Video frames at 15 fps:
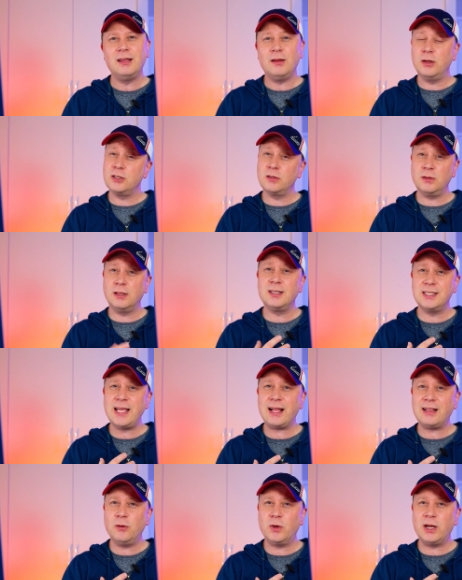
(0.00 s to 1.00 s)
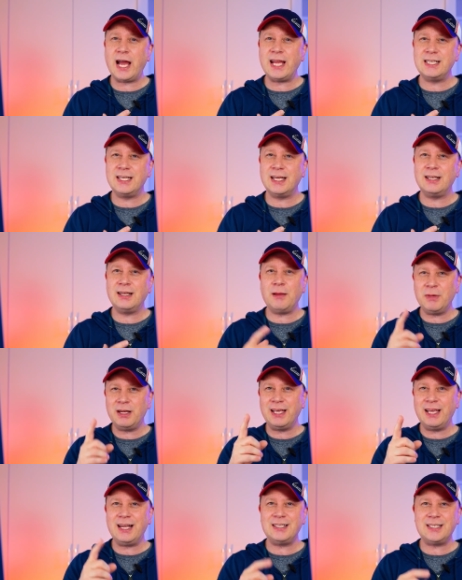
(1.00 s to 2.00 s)
which is exactly what I did, and I'm going
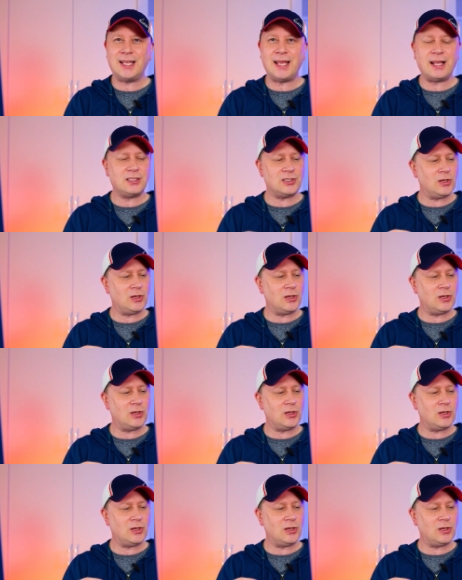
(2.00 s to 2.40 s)
to get into that.